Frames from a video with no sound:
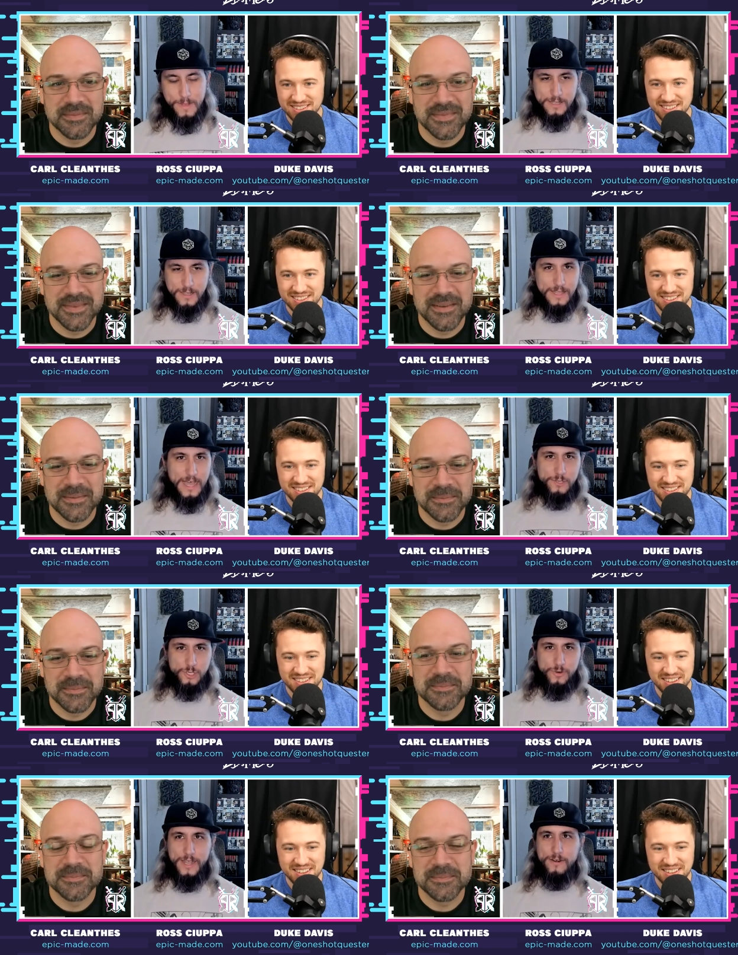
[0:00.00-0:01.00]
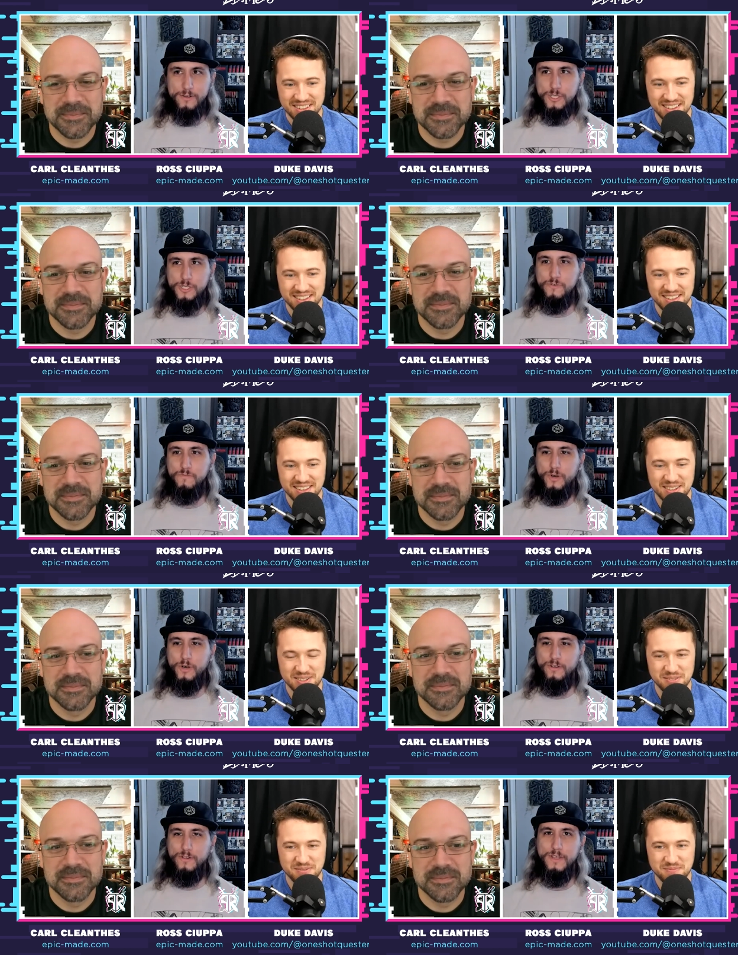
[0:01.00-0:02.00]
Speaker 1: allows creators to
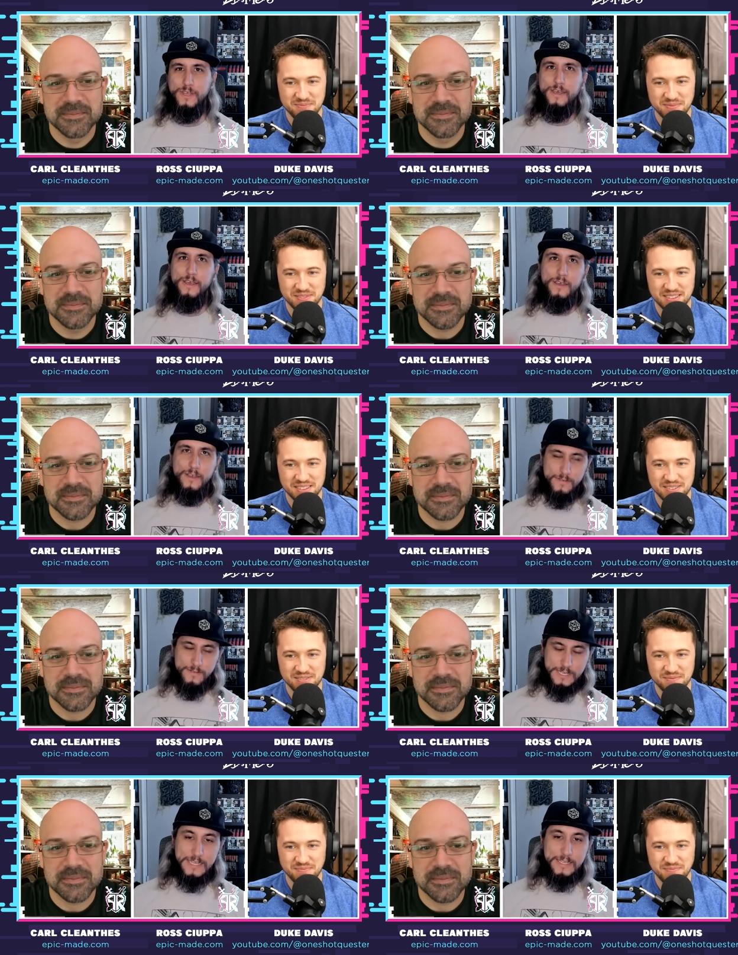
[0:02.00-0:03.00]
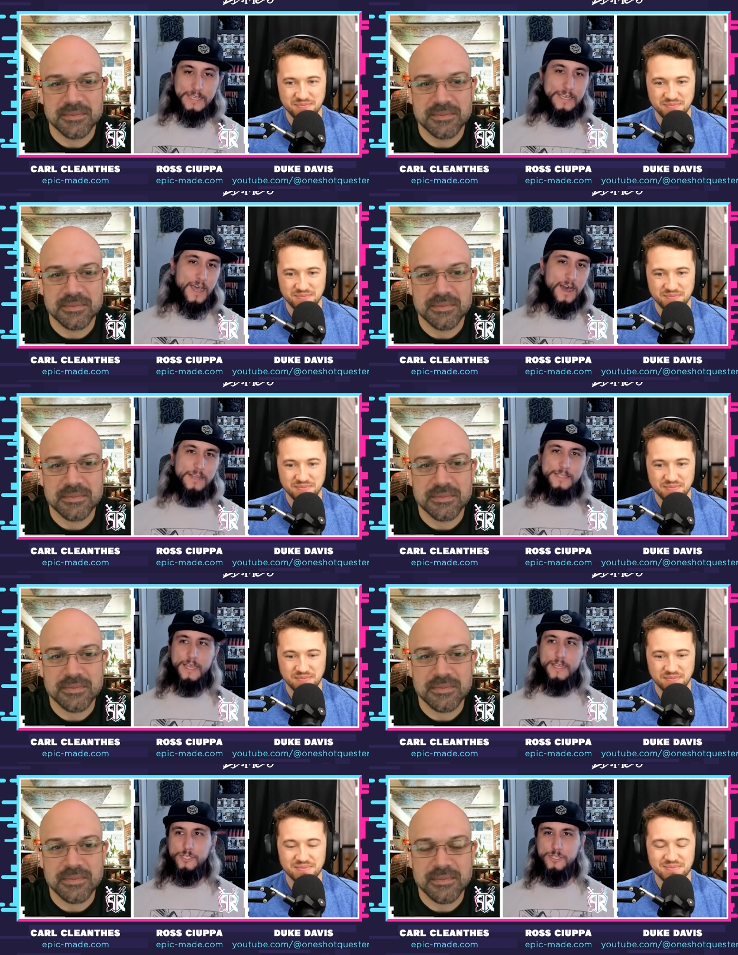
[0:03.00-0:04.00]
pull D and D content
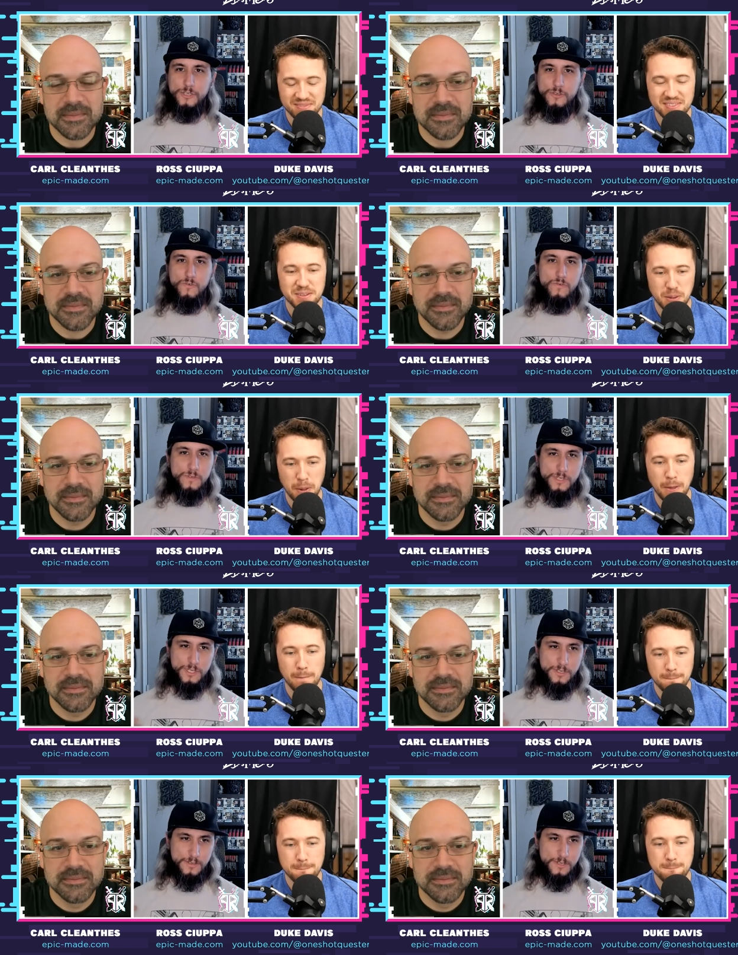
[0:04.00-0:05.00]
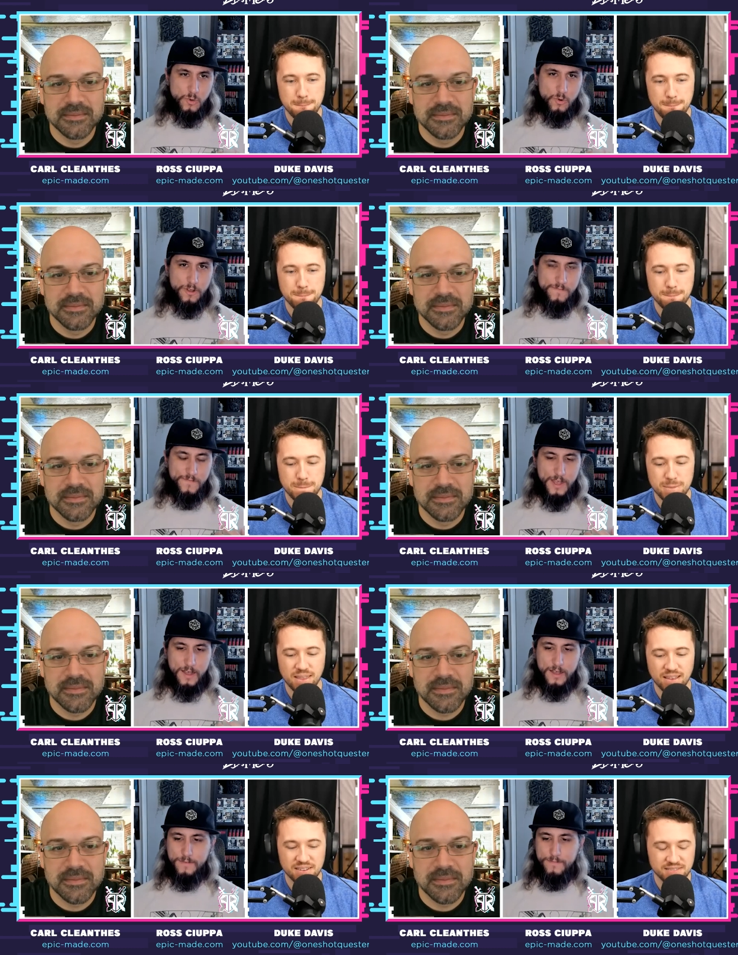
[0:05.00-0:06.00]
to use sort of
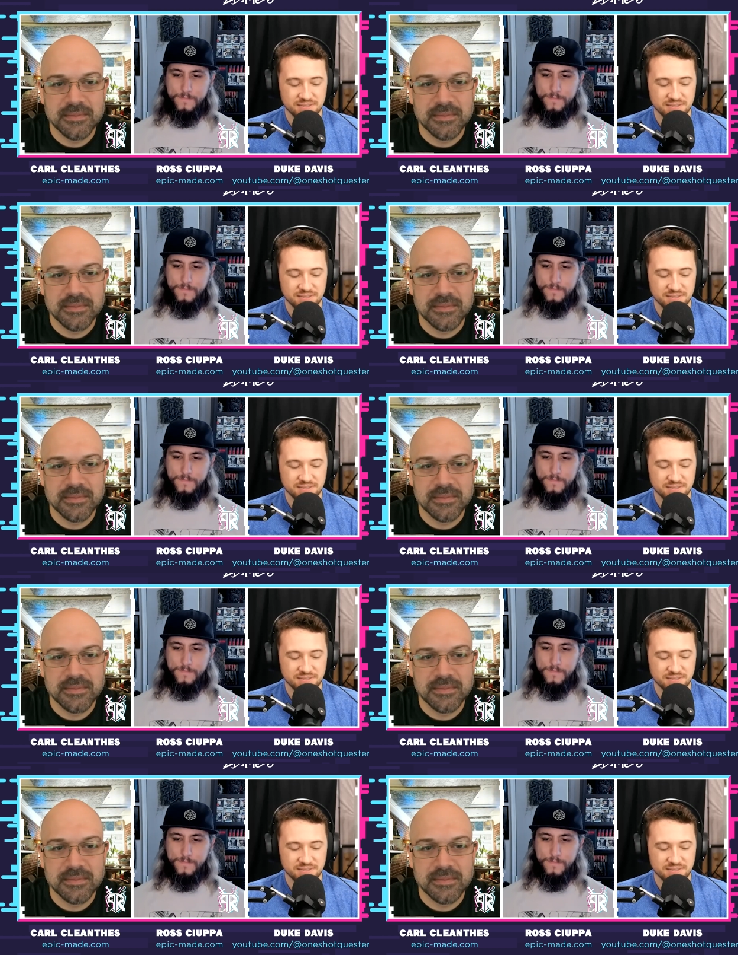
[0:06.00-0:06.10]
um,